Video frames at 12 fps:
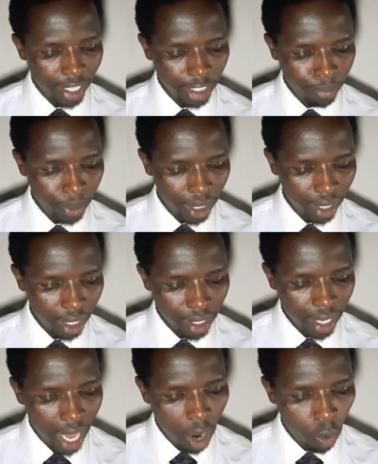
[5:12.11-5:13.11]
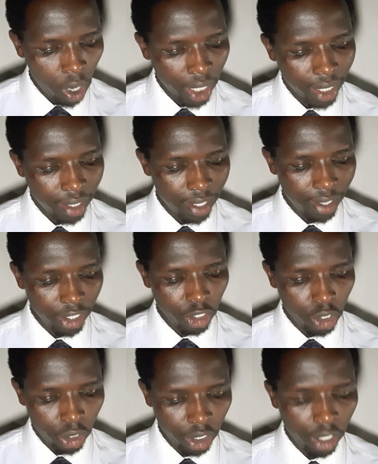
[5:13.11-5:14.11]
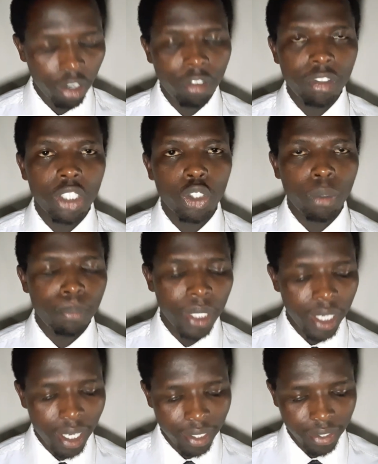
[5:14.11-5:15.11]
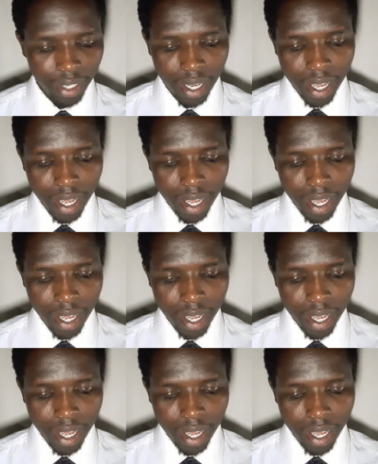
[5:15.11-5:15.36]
the spirit that now walketh in the children of disobedience,